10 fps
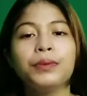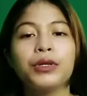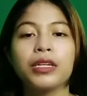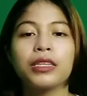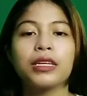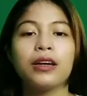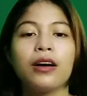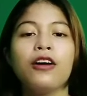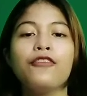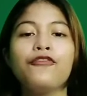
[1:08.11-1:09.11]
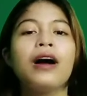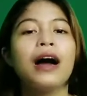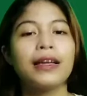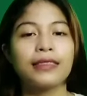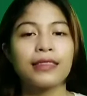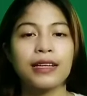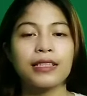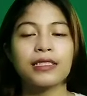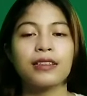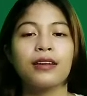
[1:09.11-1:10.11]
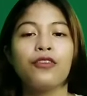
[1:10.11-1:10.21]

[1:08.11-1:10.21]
purity of a text.